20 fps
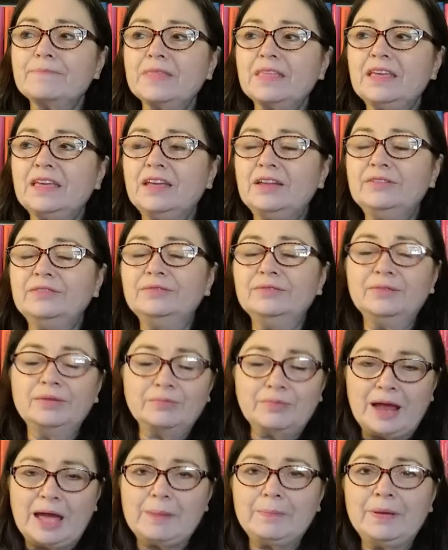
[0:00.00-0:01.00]
And we
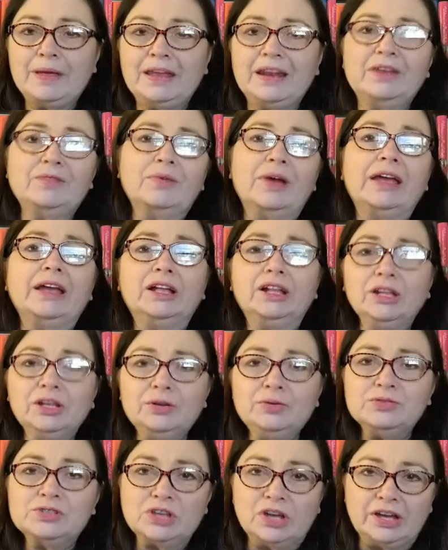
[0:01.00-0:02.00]
wrap it and write
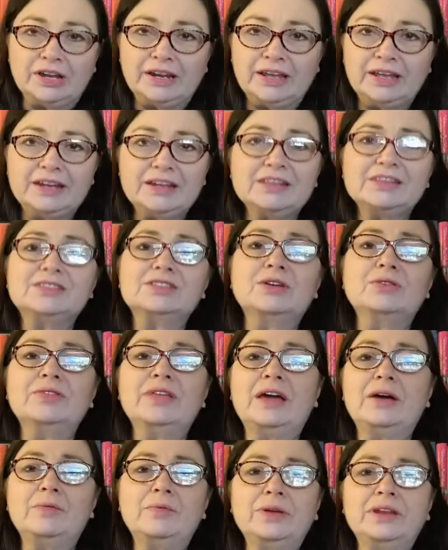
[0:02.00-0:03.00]
clues on it so
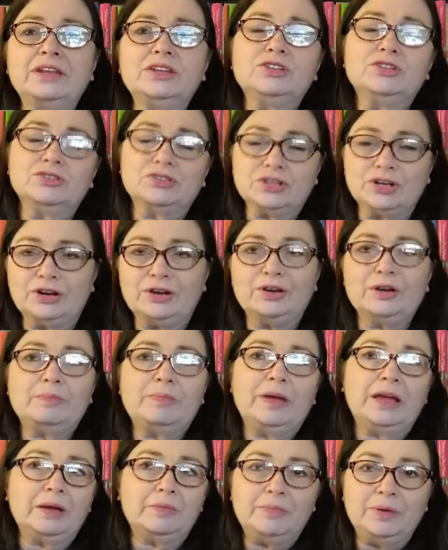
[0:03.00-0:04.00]
that when it's your turn to
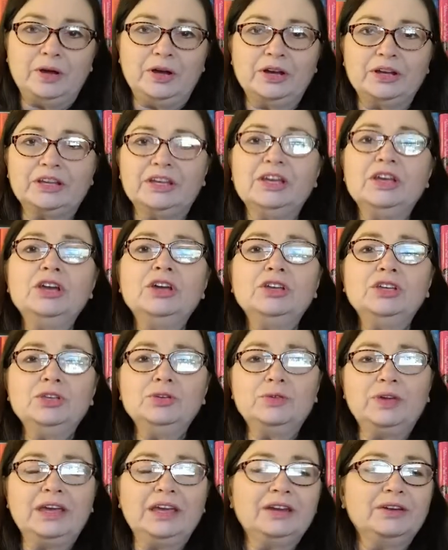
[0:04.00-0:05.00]
pick a book, you
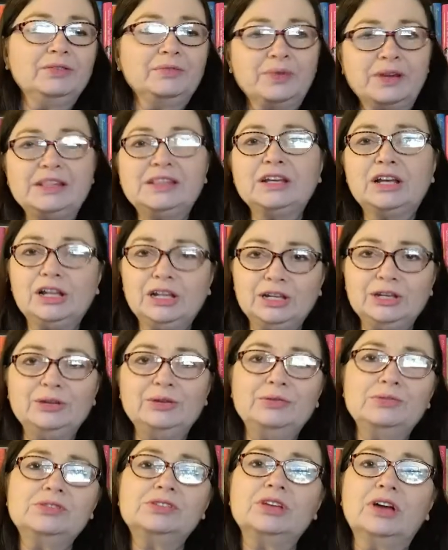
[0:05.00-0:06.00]
can read the
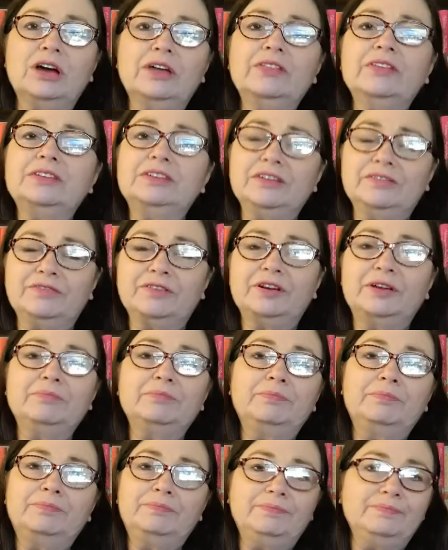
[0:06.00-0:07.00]
clues on the
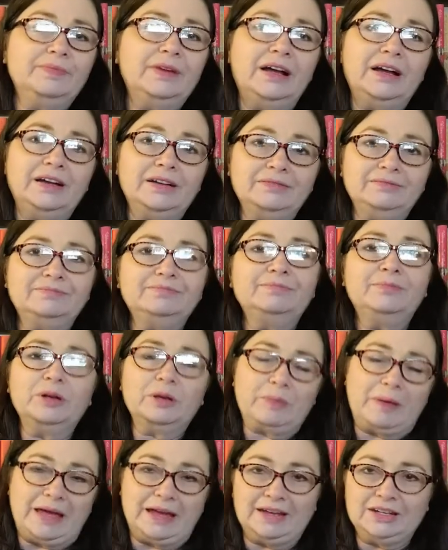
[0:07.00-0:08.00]
different book
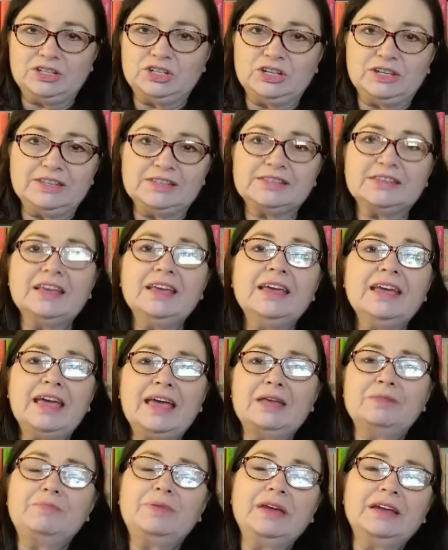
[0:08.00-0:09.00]
packages
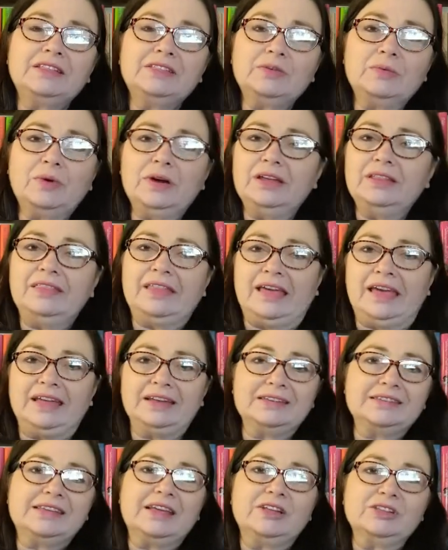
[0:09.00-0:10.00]
and pick the one that
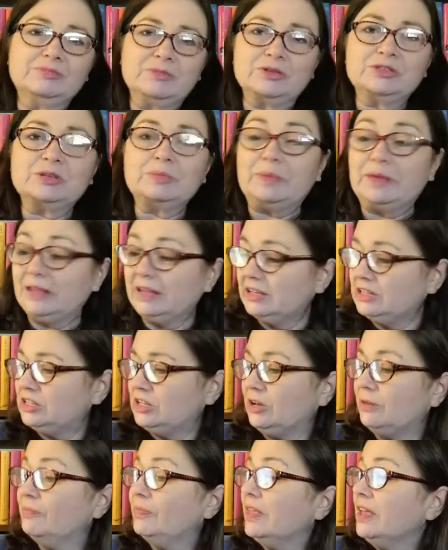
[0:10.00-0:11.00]
sounds most appealing to
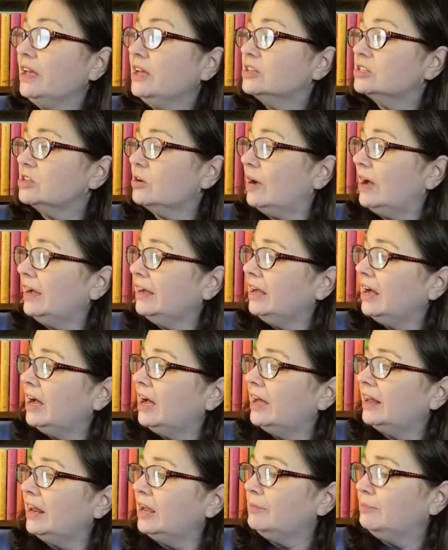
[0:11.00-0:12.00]
you. So I
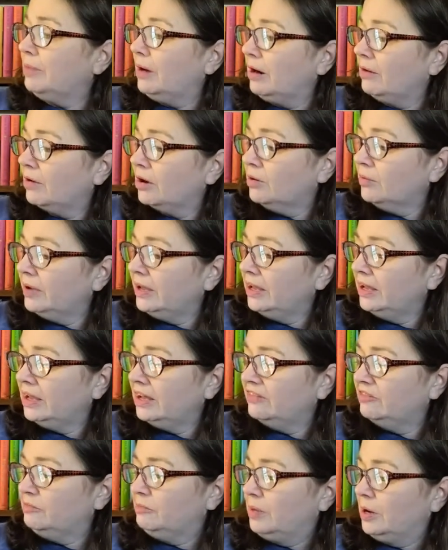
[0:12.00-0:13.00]
got a Borrowing
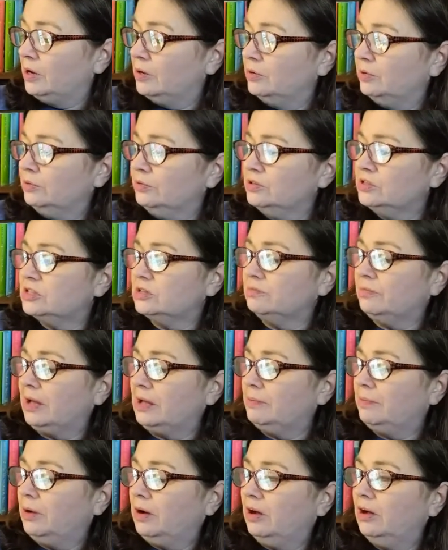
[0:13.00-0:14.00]
of Bones by
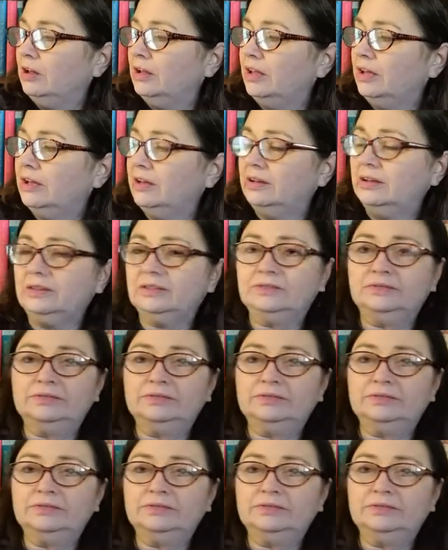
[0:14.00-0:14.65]
Paula